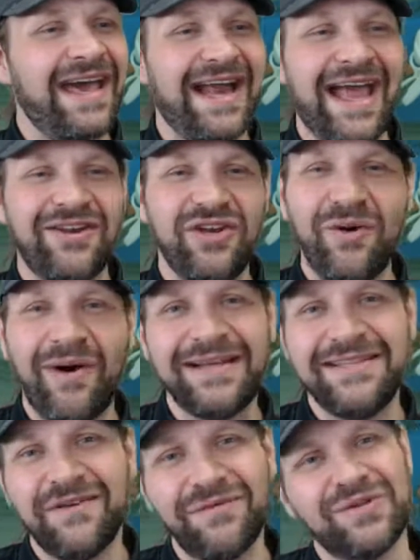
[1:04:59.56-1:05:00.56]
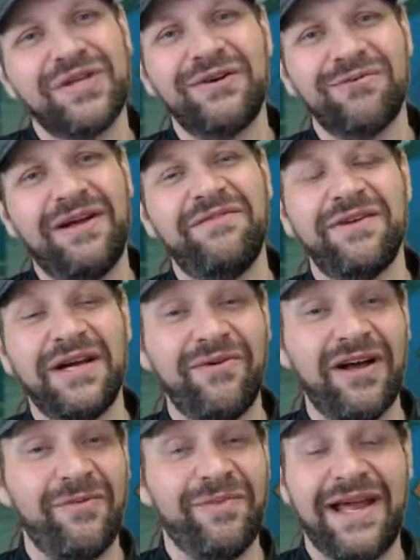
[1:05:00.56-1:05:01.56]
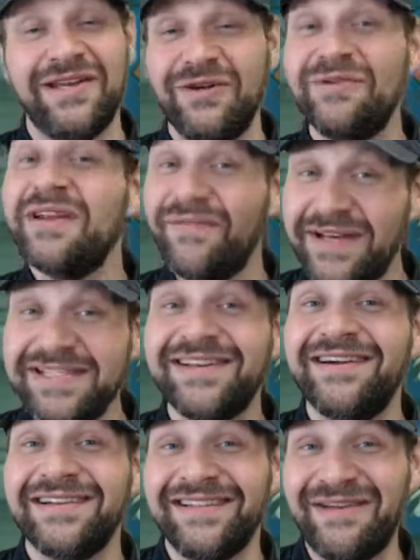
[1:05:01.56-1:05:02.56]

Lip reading: and I had no idea if it was going to run very well, but I knew that if I stuck a